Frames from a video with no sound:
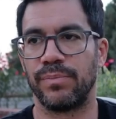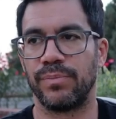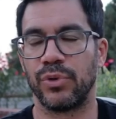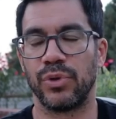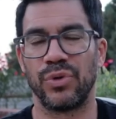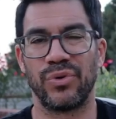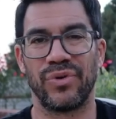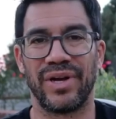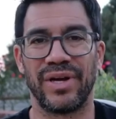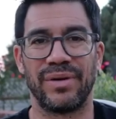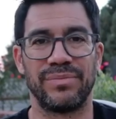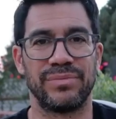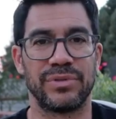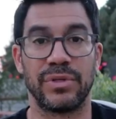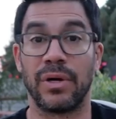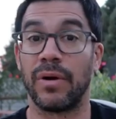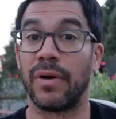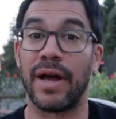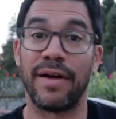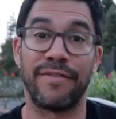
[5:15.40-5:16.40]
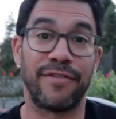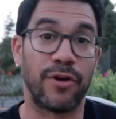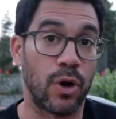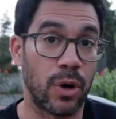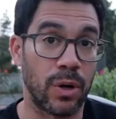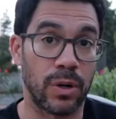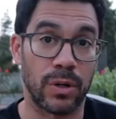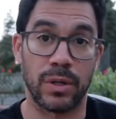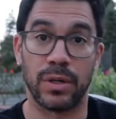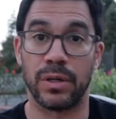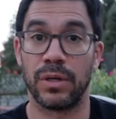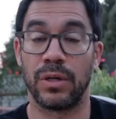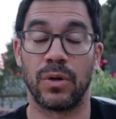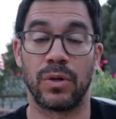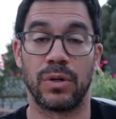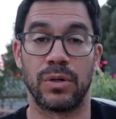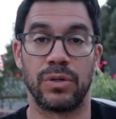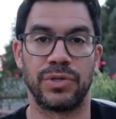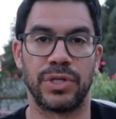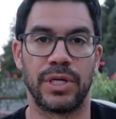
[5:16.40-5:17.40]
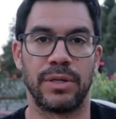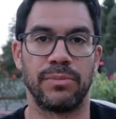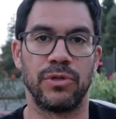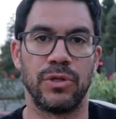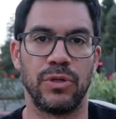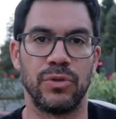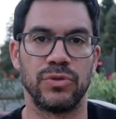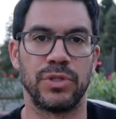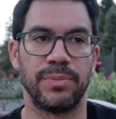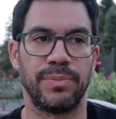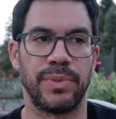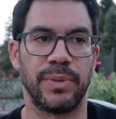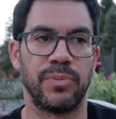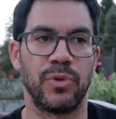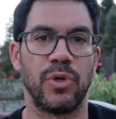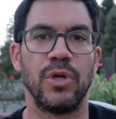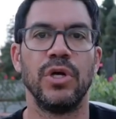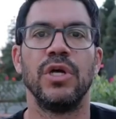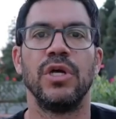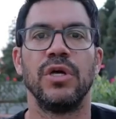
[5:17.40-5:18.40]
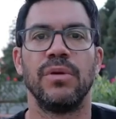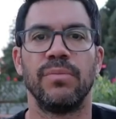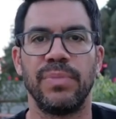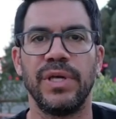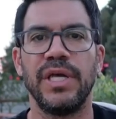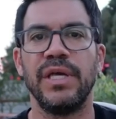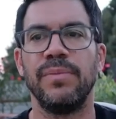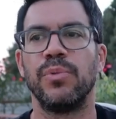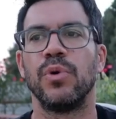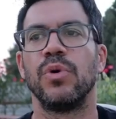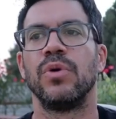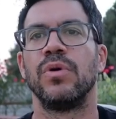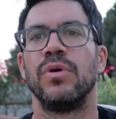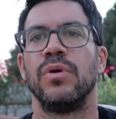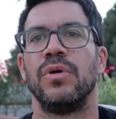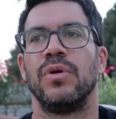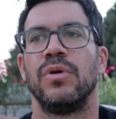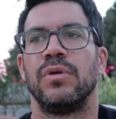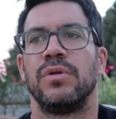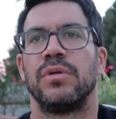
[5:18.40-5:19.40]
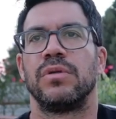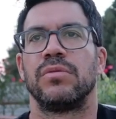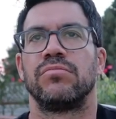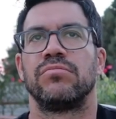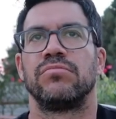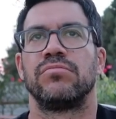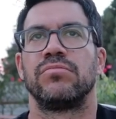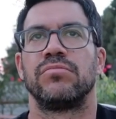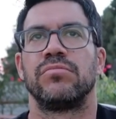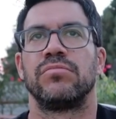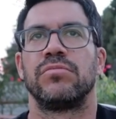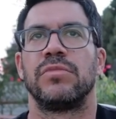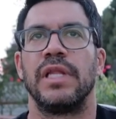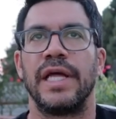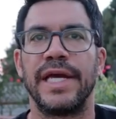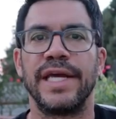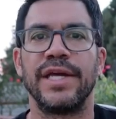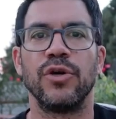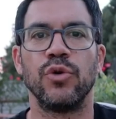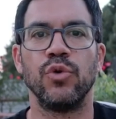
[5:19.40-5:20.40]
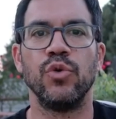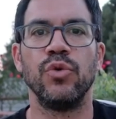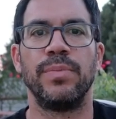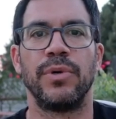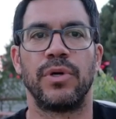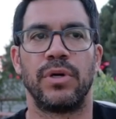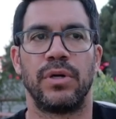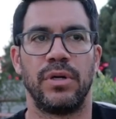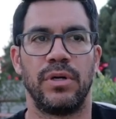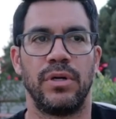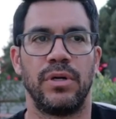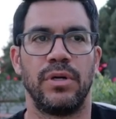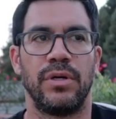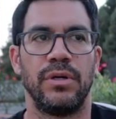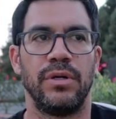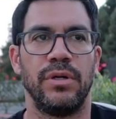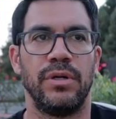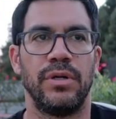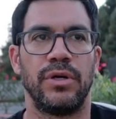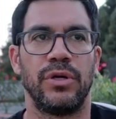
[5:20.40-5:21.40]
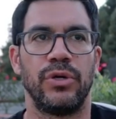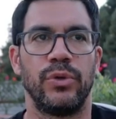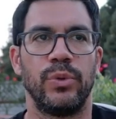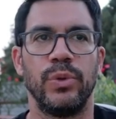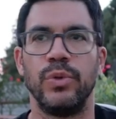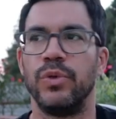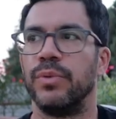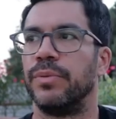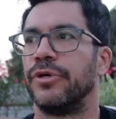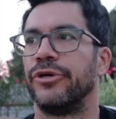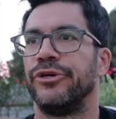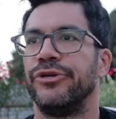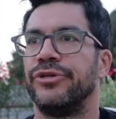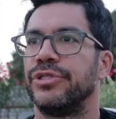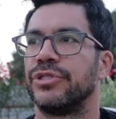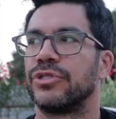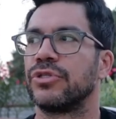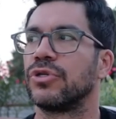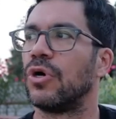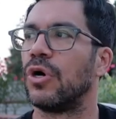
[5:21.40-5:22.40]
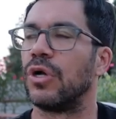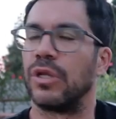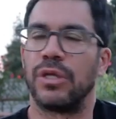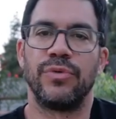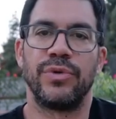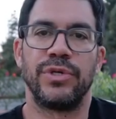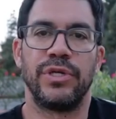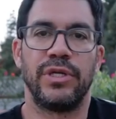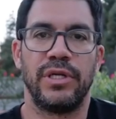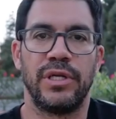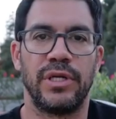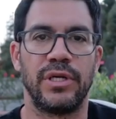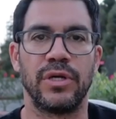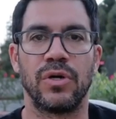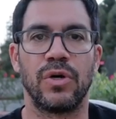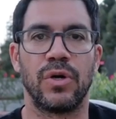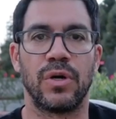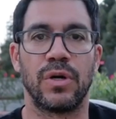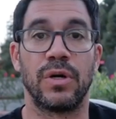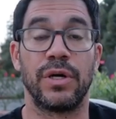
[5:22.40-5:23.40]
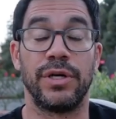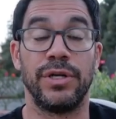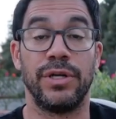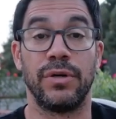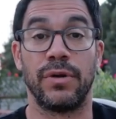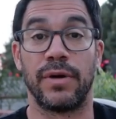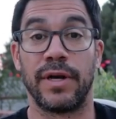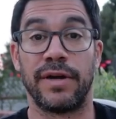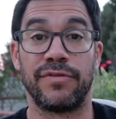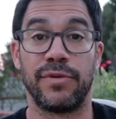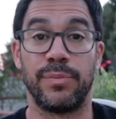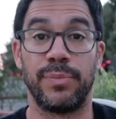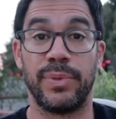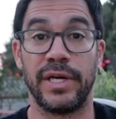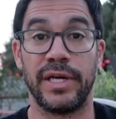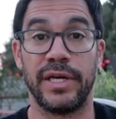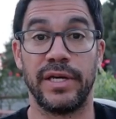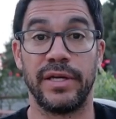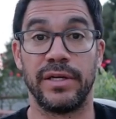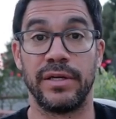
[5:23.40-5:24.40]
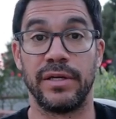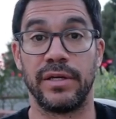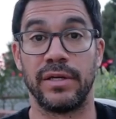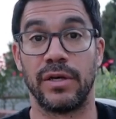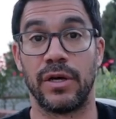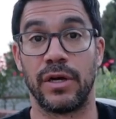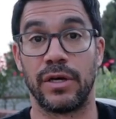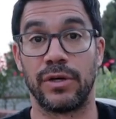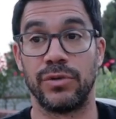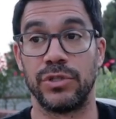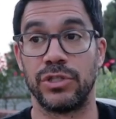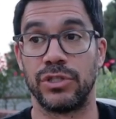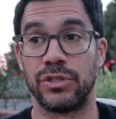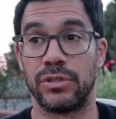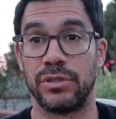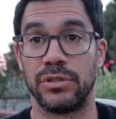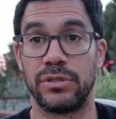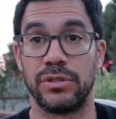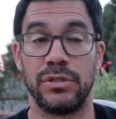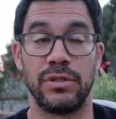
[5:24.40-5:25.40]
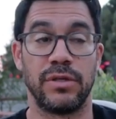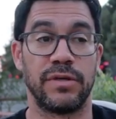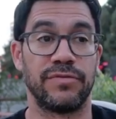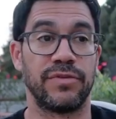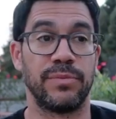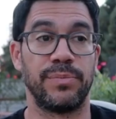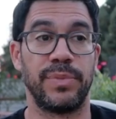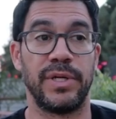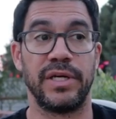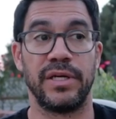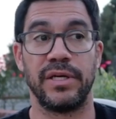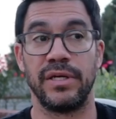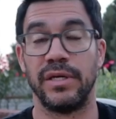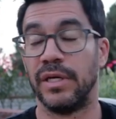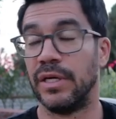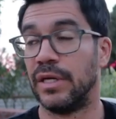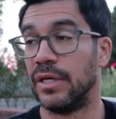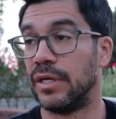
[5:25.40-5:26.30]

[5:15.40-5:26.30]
programs are having a harder time closing people. People like Uber. Uber, you just call it when you need a car, and you don't have to pay auto insurance, and you don't have to